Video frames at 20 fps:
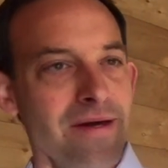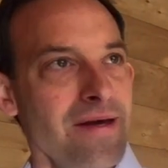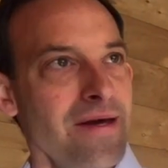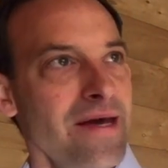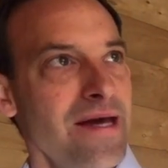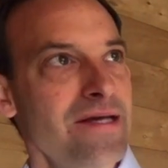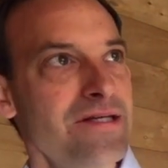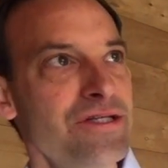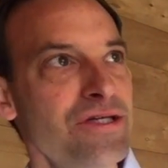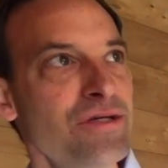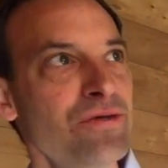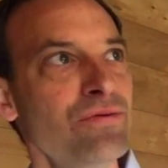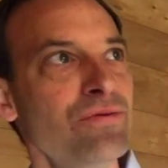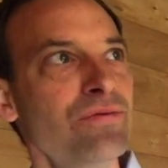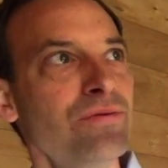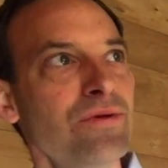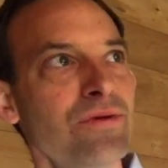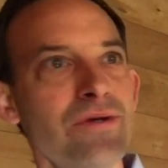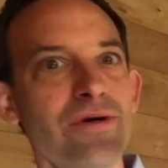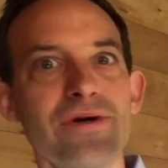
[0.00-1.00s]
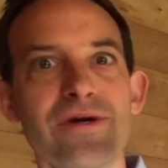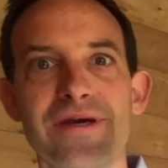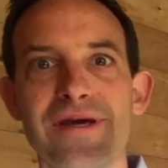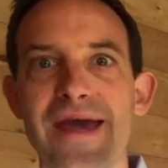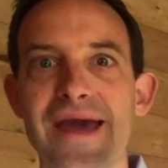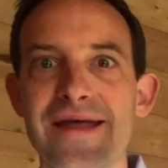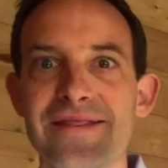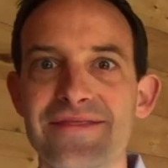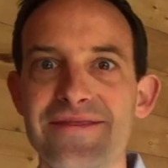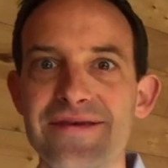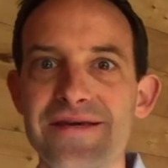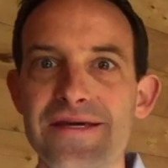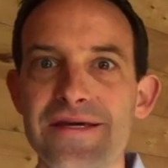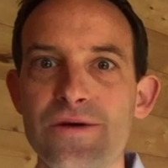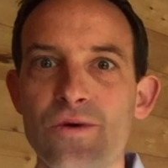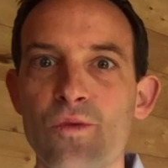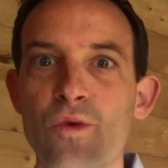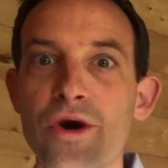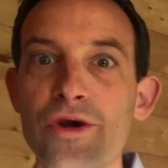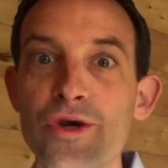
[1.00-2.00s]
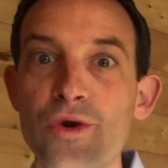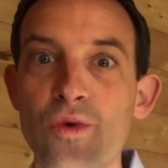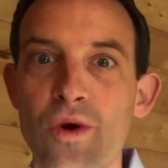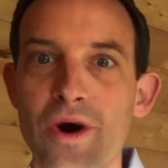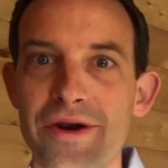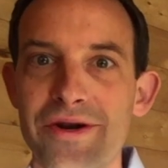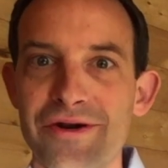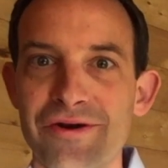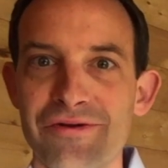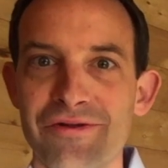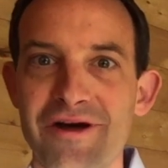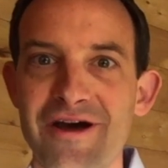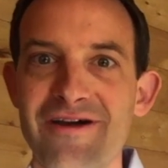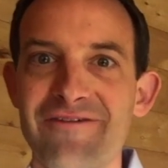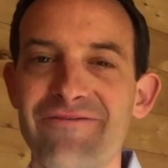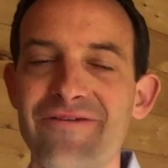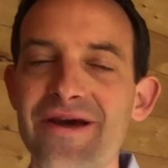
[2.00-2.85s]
as you look at the what you want in your life